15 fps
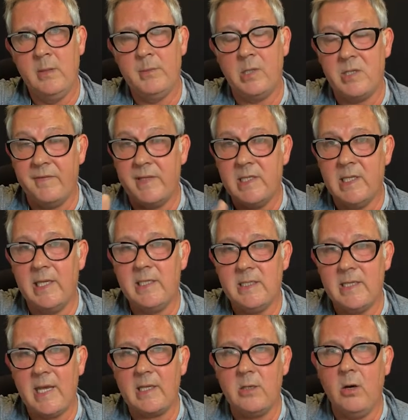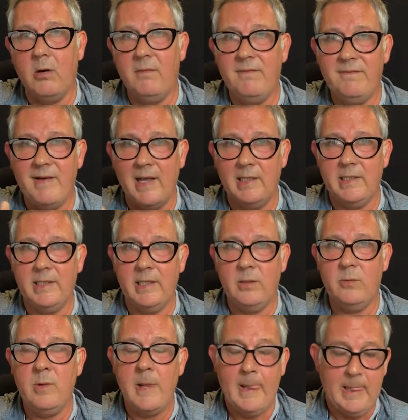Because if it's linked to that core
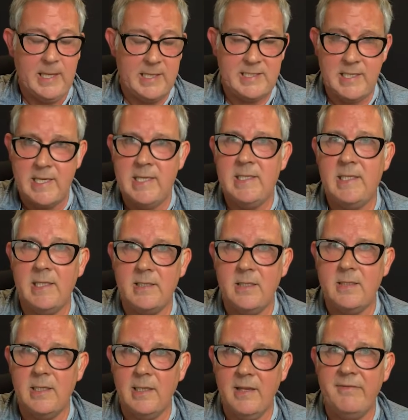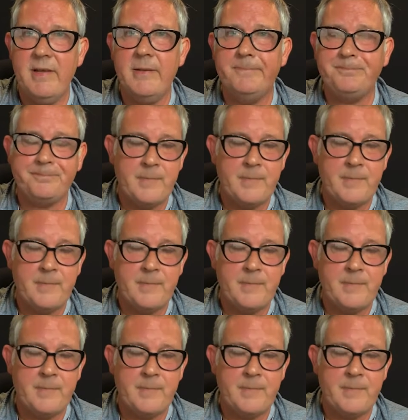value, it's easier to deliver,